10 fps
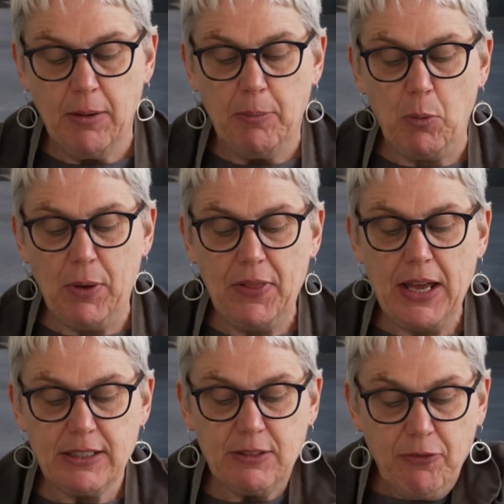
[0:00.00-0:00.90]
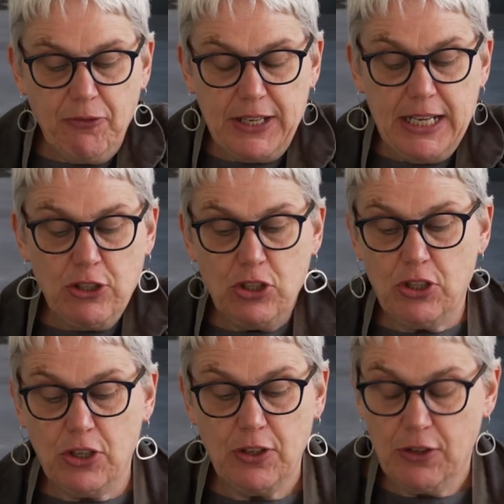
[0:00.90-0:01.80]
but when that's
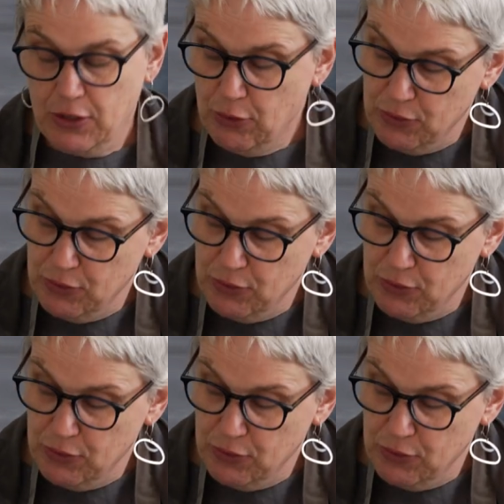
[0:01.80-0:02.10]
finished, your